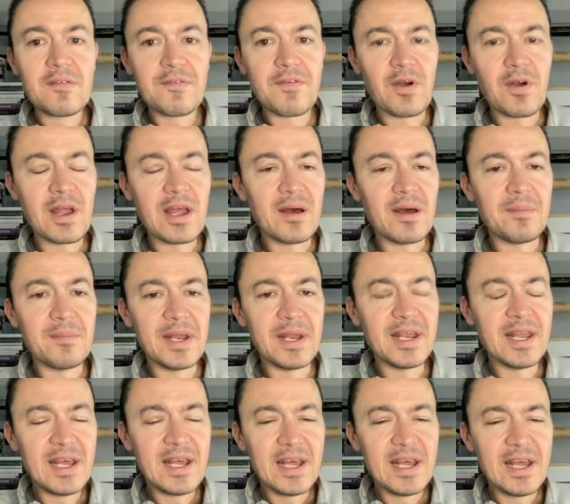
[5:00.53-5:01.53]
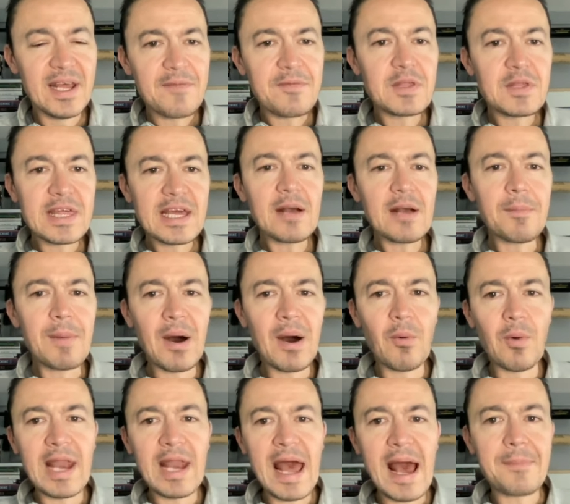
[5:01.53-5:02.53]
for him. And if you think
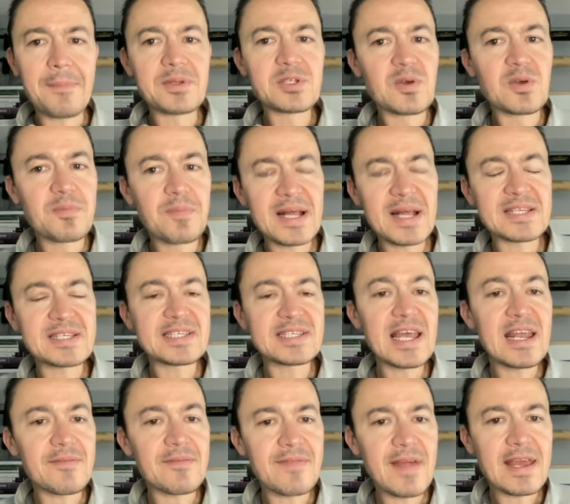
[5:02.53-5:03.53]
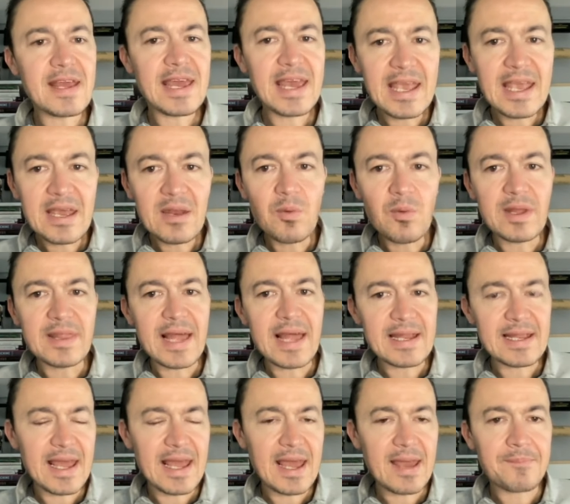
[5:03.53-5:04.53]
about what happens with Penn State, if they can win
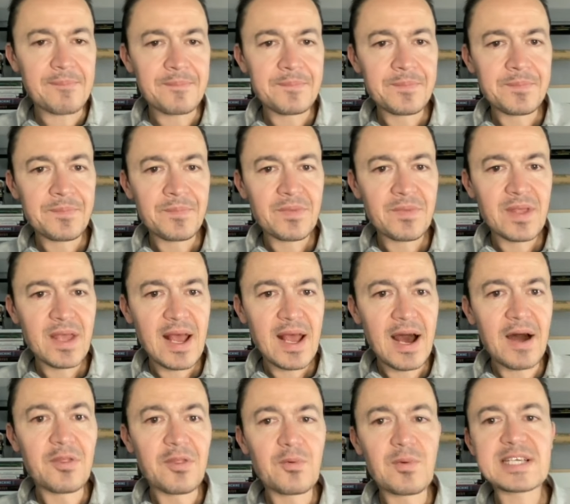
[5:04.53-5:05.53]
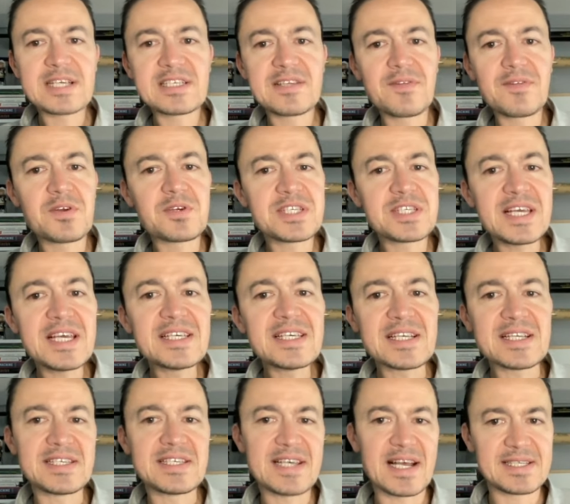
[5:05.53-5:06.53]
that game, how the rest of their
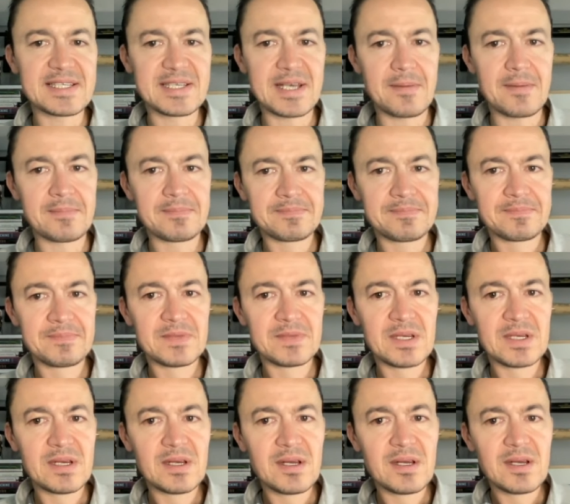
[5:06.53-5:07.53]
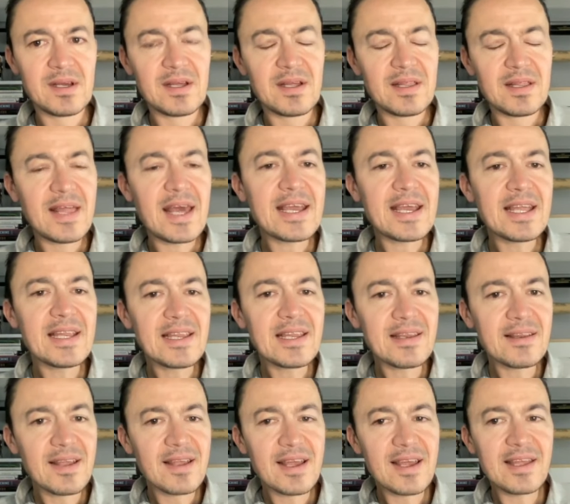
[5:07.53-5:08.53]
season sets up, they
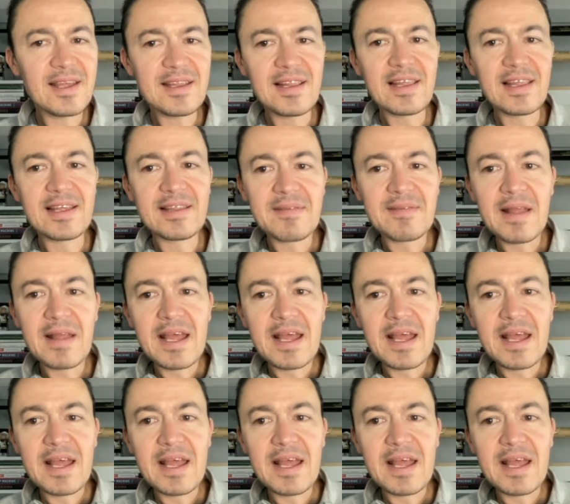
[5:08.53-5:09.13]
can, like,